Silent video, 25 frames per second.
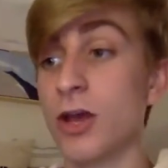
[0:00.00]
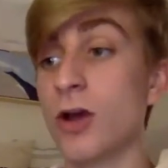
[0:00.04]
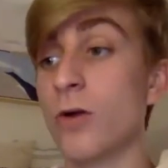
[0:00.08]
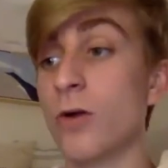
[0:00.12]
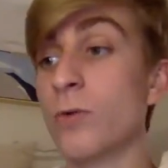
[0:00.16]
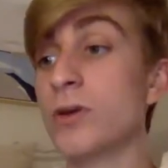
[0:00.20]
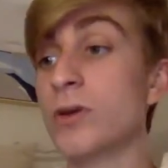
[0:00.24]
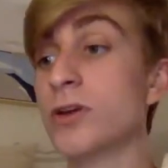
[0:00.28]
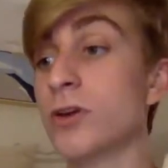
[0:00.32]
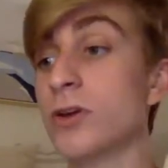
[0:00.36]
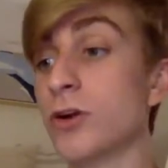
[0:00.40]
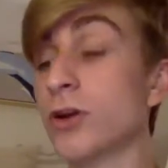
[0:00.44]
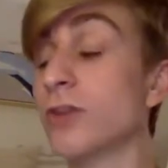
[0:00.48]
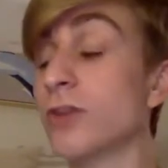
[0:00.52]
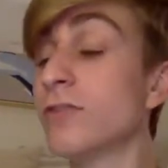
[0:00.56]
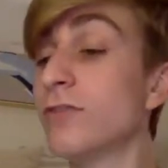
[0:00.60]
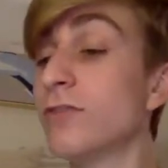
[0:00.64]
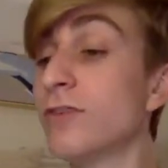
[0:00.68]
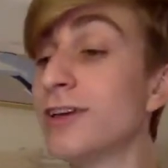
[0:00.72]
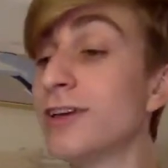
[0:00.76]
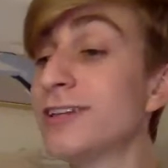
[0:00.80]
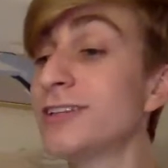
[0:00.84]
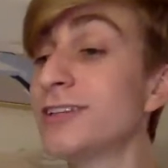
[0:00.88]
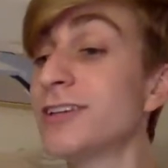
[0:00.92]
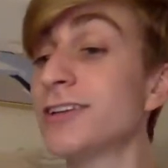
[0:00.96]
We are
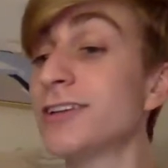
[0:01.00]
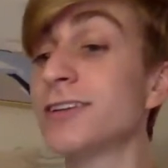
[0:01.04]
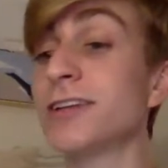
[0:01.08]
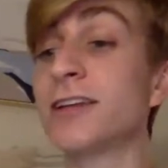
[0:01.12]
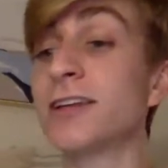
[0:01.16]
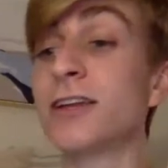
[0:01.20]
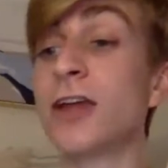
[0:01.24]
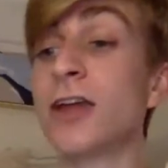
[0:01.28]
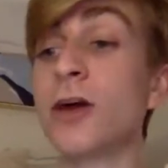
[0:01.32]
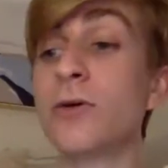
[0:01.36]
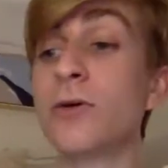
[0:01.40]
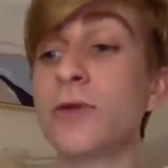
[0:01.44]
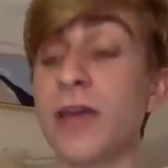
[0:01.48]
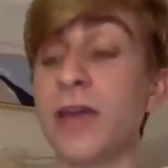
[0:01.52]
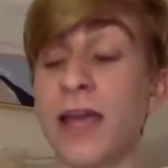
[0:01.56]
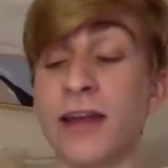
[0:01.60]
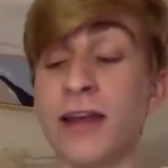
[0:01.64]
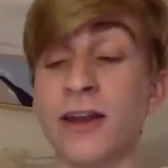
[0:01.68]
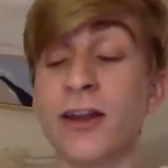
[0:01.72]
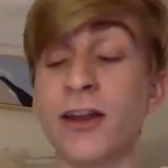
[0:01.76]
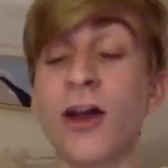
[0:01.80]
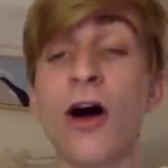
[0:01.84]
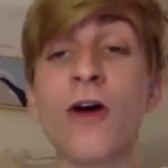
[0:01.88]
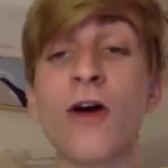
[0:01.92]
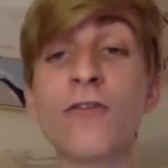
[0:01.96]
conveniently
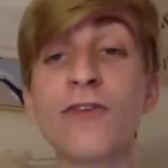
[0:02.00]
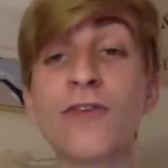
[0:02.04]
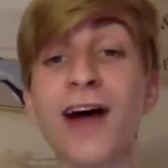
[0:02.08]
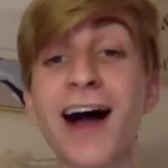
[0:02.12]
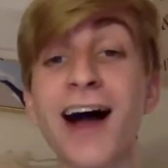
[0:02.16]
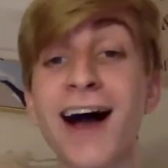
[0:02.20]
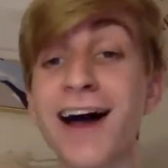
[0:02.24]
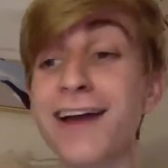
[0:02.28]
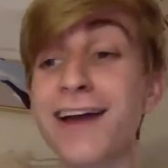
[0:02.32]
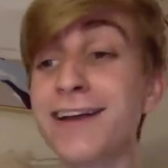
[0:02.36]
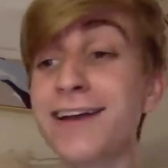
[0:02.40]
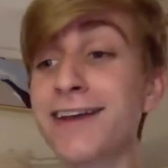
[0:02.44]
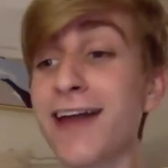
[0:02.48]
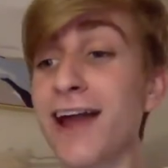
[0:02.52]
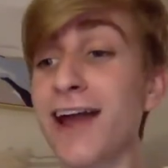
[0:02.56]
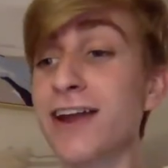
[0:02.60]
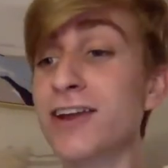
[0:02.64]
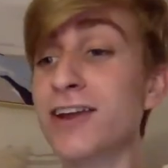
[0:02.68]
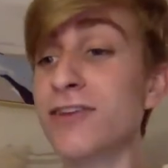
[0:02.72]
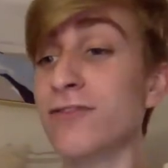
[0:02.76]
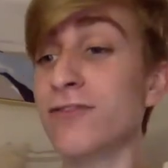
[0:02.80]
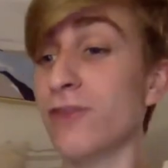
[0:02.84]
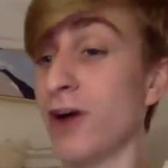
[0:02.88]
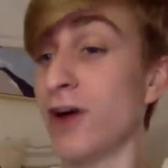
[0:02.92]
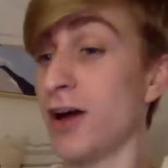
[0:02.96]
located off I
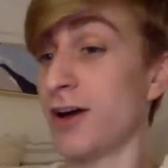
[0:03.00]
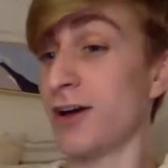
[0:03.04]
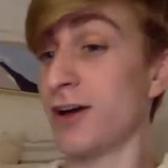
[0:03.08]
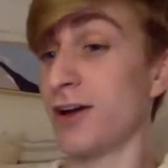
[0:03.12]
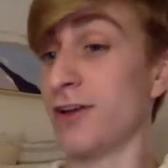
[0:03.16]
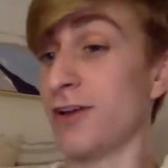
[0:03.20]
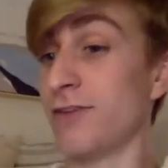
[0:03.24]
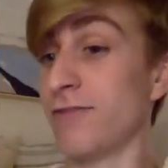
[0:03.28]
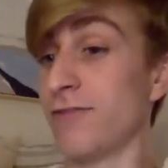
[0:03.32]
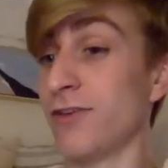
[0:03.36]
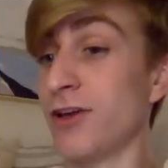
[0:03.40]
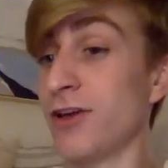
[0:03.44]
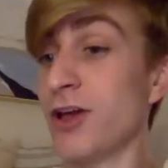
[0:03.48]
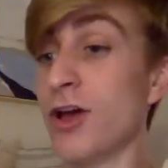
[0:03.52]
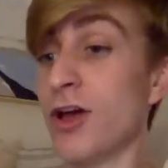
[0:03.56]
95